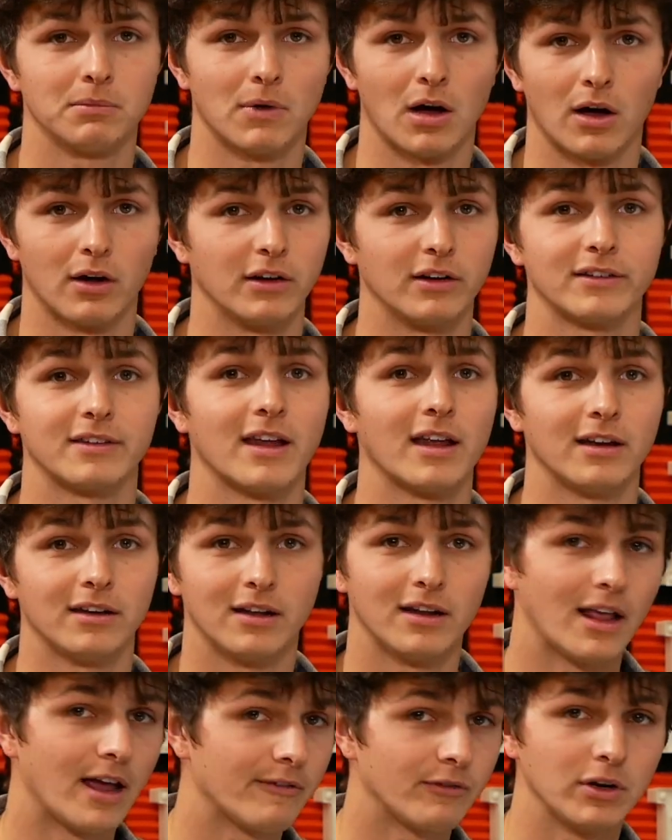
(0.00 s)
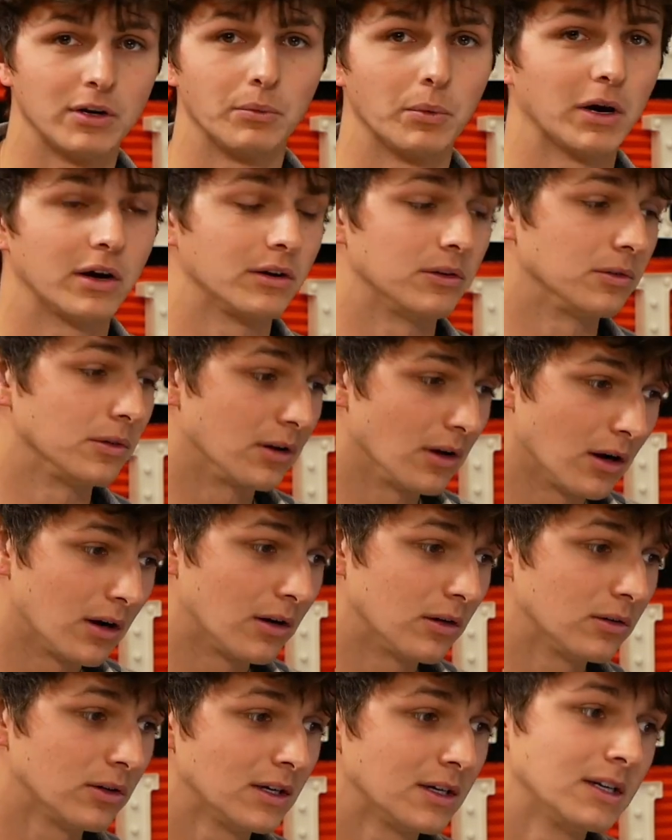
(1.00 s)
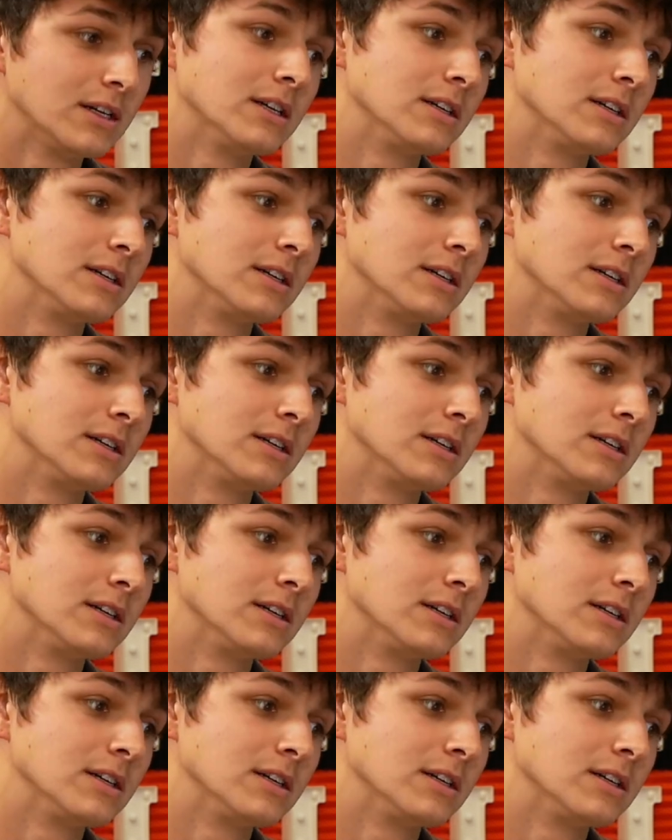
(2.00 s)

unattended everywhere you go.